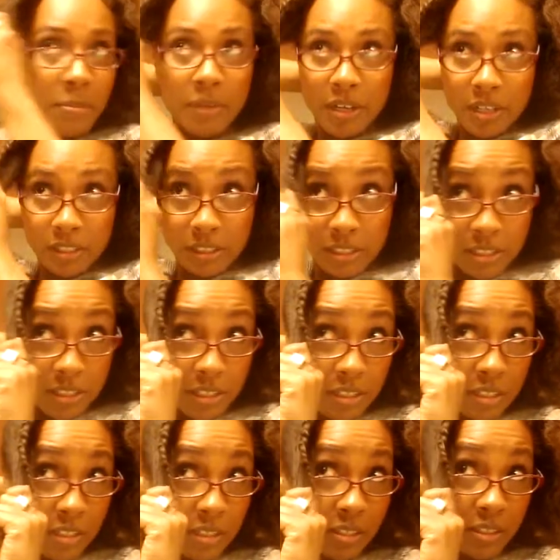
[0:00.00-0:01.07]
but at least
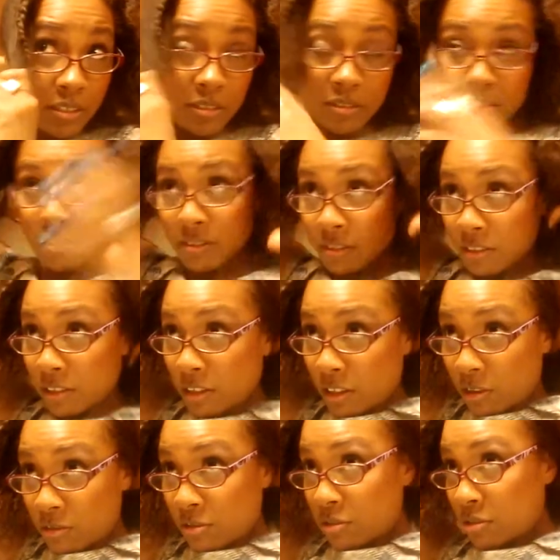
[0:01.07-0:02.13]
it's
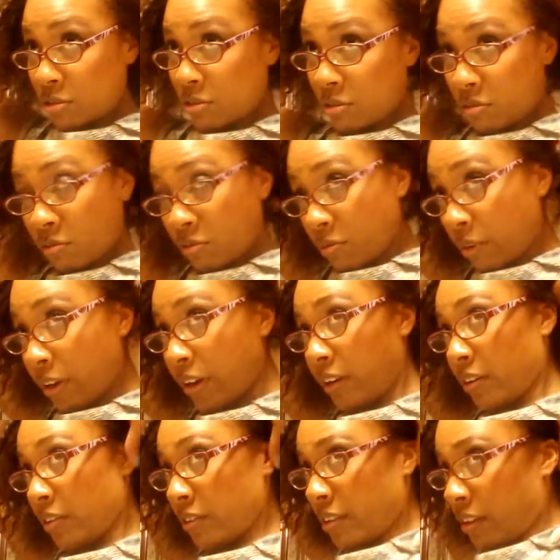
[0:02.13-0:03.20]
close to
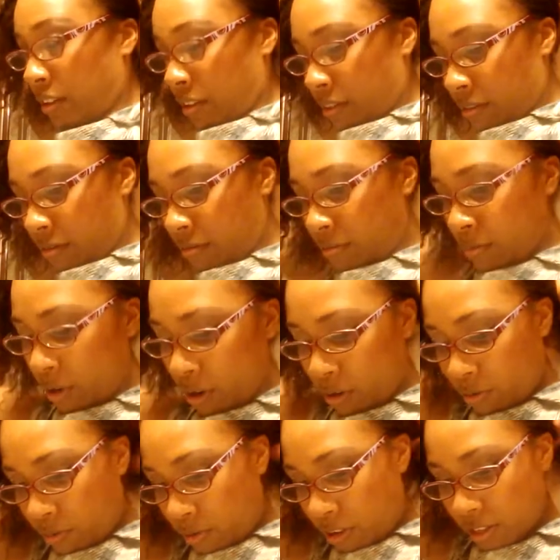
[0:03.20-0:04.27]
where the
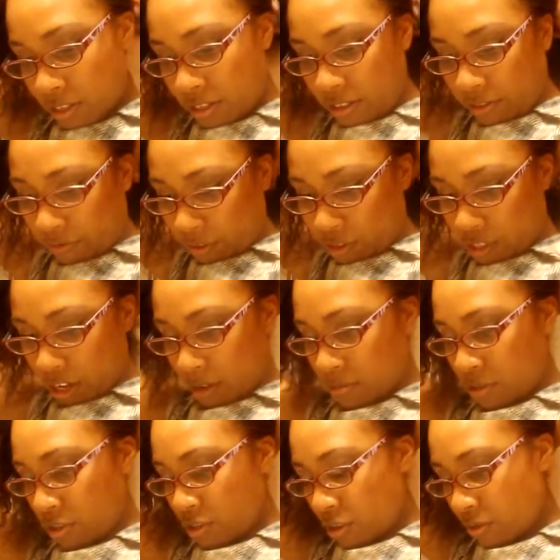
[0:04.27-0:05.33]
part was the first time.
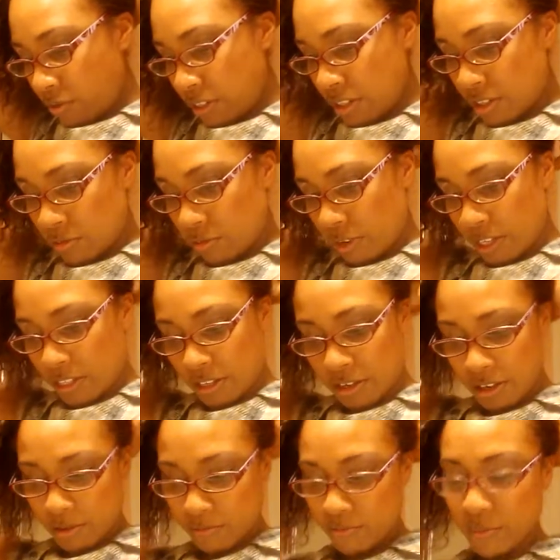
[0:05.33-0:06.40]
So you don't need to waste
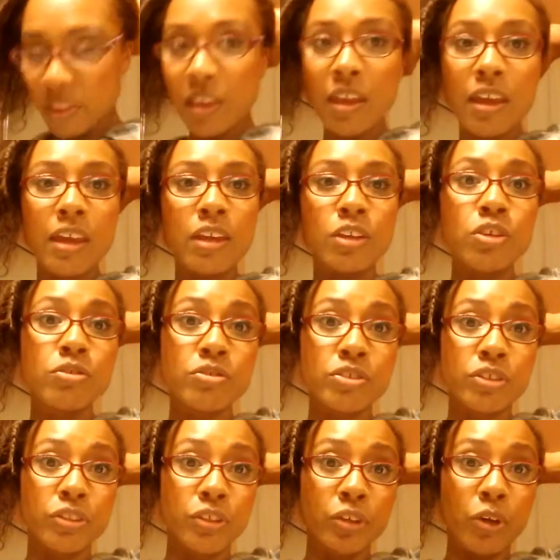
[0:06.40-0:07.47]
time
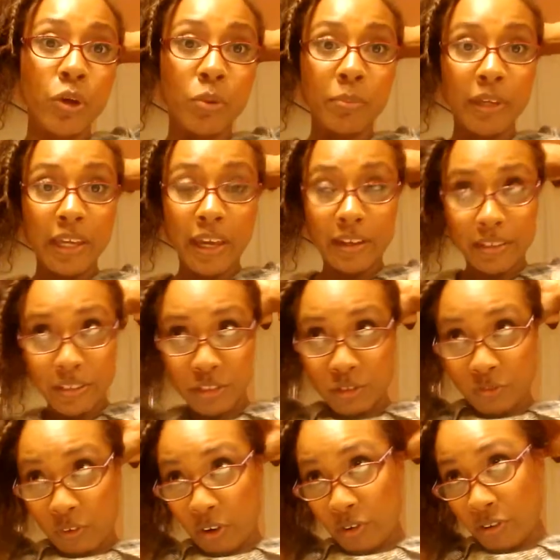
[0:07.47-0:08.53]
using the comb again because
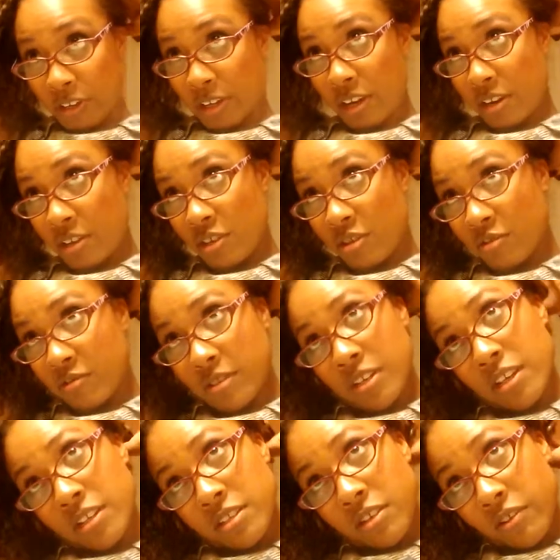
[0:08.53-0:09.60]
you've already kind of used
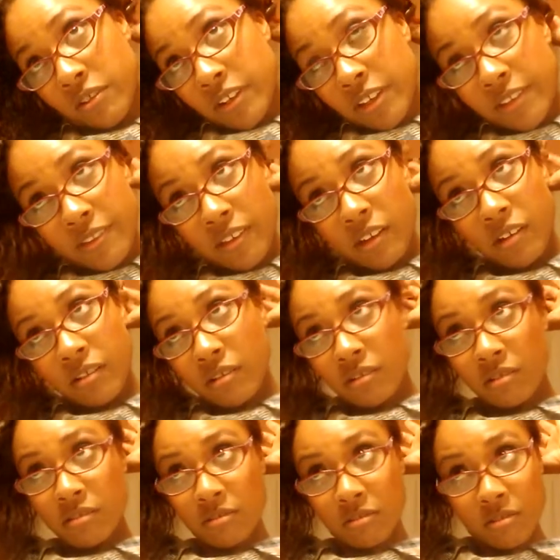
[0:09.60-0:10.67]
it. It's already in there.